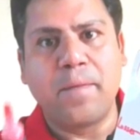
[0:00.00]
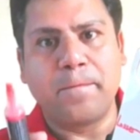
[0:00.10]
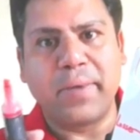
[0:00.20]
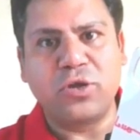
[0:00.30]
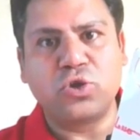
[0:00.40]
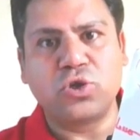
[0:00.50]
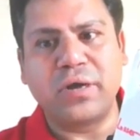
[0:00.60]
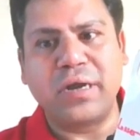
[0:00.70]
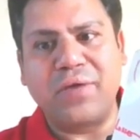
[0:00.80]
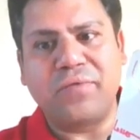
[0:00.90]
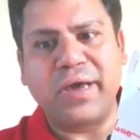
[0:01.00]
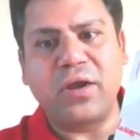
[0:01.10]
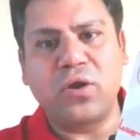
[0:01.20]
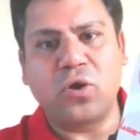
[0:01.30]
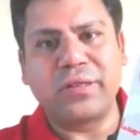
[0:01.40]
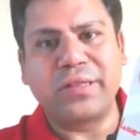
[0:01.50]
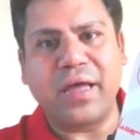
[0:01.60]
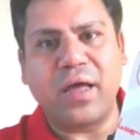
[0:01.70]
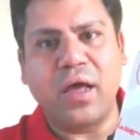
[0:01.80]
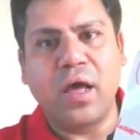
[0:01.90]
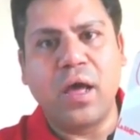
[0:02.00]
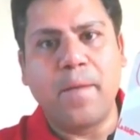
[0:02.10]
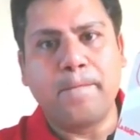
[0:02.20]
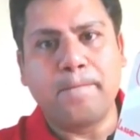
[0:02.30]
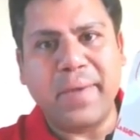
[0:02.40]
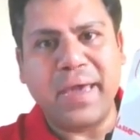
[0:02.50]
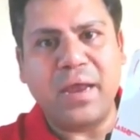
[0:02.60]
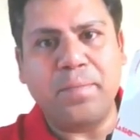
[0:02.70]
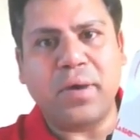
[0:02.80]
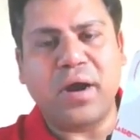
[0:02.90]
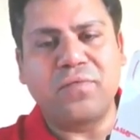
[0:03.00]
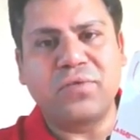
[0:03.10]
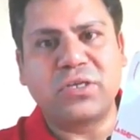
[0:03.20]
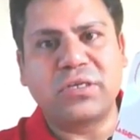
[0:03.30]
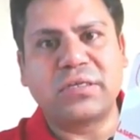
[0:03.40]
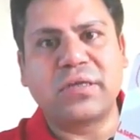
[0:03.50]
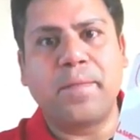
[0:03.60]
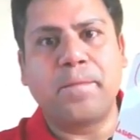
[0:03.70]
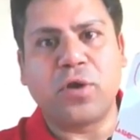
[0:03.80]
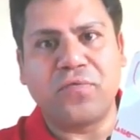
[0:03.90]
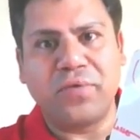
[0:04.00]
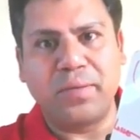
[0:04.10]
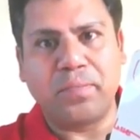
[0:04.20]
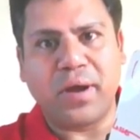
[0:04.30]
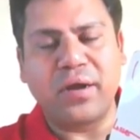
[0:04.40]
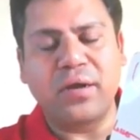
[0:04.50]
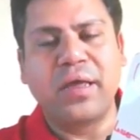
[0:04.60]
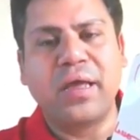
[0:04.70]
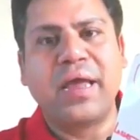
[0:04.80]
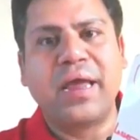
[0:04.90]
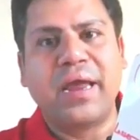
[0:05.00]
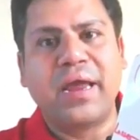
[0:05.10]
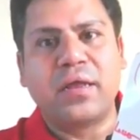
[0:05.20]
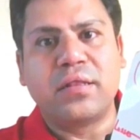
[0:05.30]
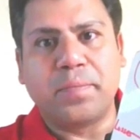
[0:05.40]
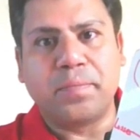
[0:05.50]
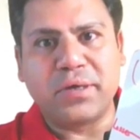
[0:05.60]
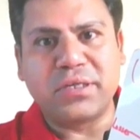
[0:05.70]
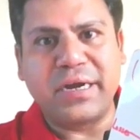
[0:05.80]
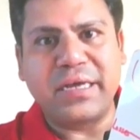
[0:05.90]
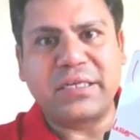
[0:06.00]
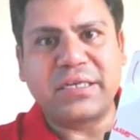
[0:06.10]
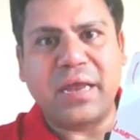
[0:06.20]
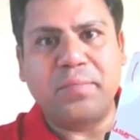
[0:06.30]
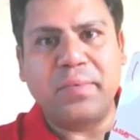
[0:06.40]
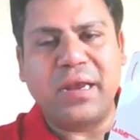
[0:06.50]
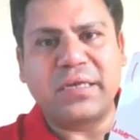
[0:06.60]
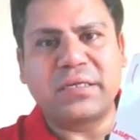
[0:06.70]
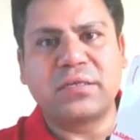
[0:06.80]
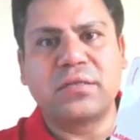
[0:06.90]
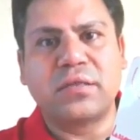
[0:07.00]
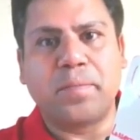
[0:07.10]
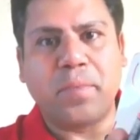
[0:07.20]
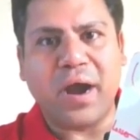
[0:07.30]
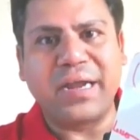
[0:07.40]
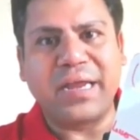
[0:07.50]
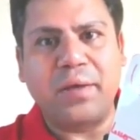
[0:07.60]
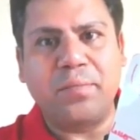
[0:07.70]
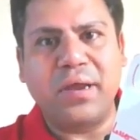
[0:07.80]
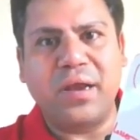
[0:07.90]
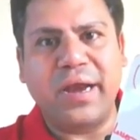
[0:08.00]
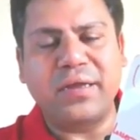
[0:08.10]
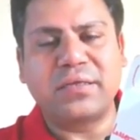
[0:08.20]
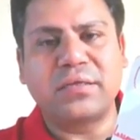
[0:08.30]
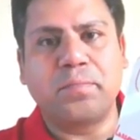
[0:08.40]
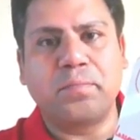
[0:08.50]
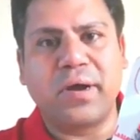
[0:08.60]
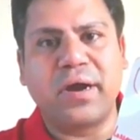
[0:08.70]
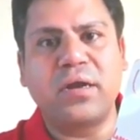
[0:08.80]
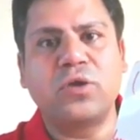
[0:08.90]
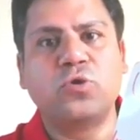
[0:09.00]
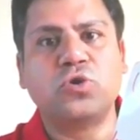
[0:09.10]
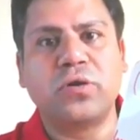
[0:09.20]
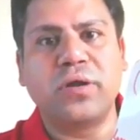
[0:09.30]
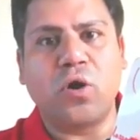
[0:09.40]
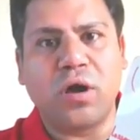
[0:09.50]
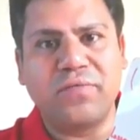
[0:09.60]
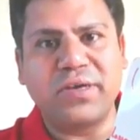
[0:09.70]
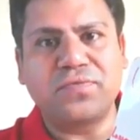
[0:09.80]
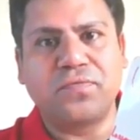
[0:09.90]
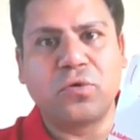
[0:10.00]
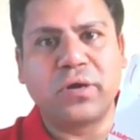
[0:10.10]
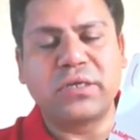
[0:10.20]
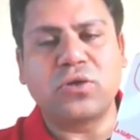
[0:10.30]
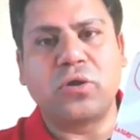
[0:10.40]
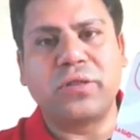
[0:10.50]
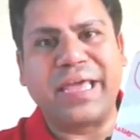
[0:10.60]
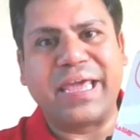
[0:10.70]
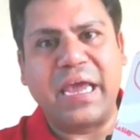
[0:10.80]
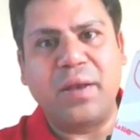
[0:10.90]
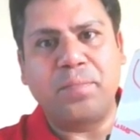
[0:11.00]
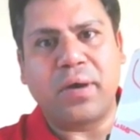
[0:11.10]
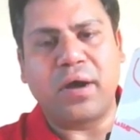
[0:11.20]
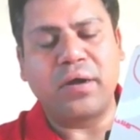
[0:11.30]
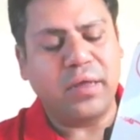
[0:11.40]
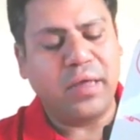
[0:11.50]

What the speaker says: but you should never ignore the main part, which is the profit part. The percentage can be less, the part can be less, but you should always focus on the gain part